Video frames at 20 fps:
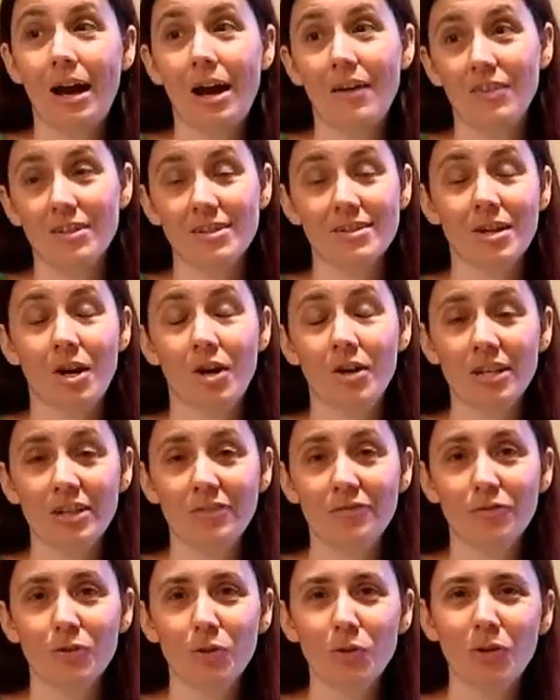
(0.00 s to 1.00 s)
this is our
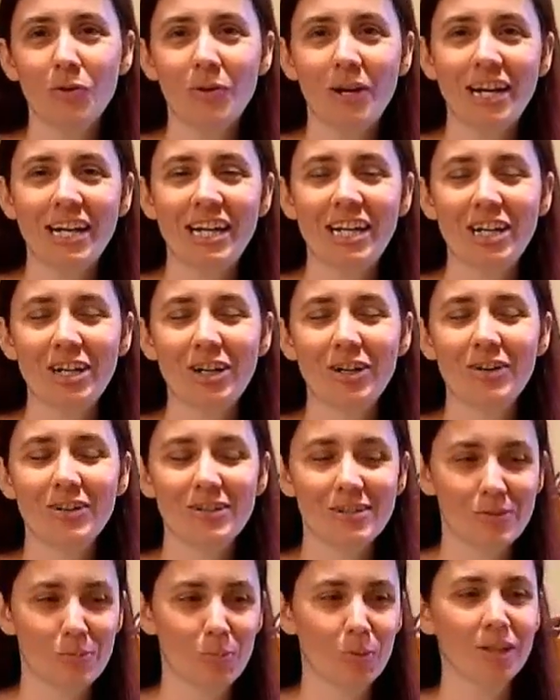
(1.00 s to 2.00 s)
den floor right
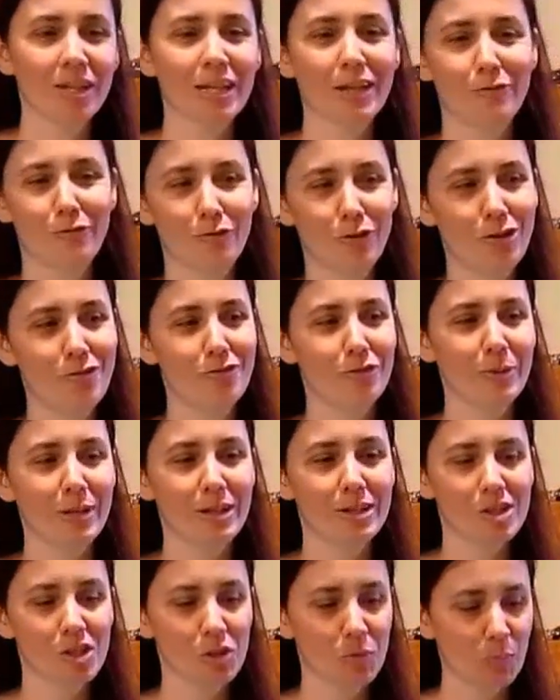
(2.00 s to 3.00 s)
here, plenty of room for me
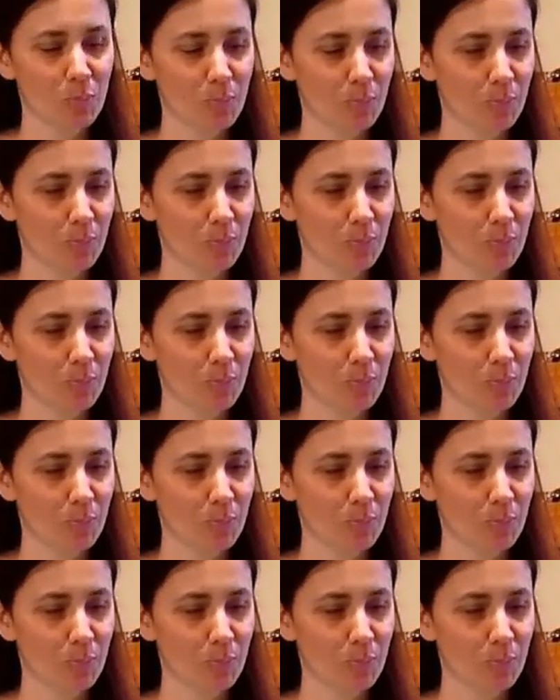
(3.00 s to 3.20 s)
to